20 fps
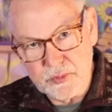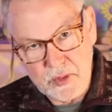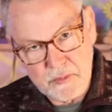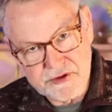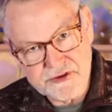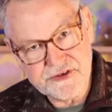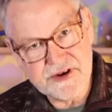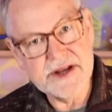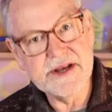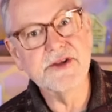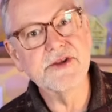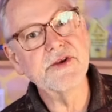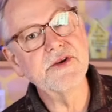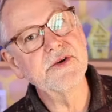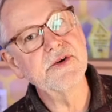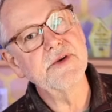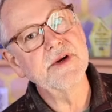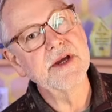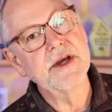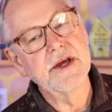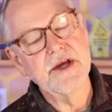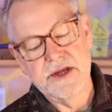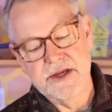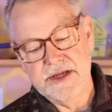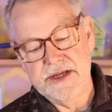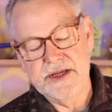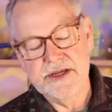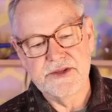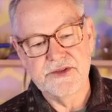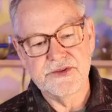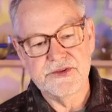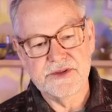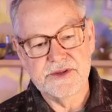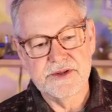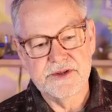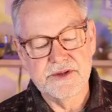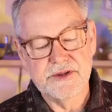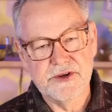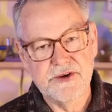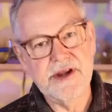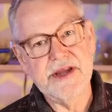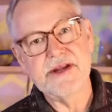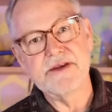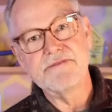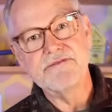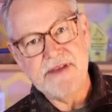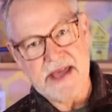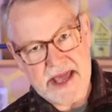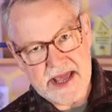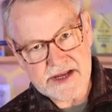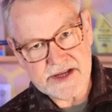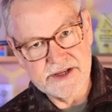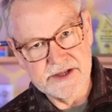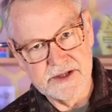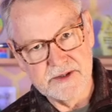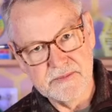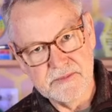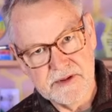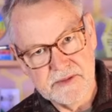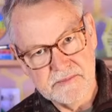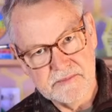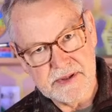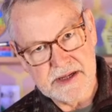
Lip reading: what we're trying to do is create a vacuum